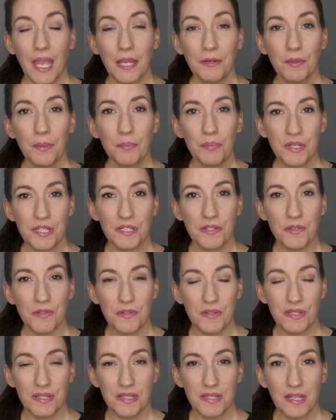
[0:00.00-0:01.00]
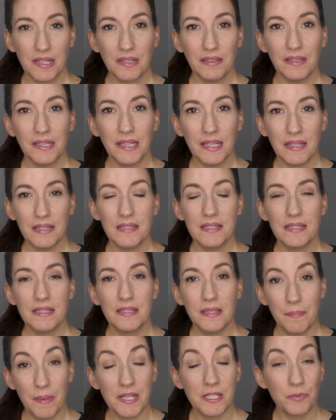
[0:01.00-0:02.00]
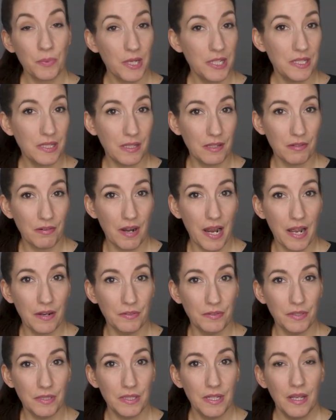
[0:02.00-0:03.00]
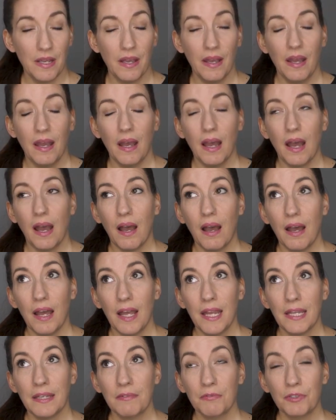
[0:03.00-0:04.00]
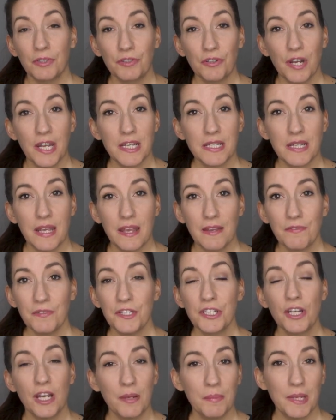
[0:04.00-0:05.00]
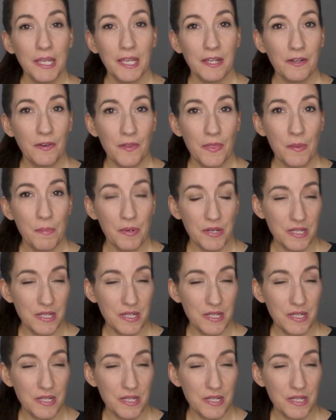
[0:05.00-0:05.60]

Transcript: in Bristol, cycling is the best way to get around. I regret every time I get on the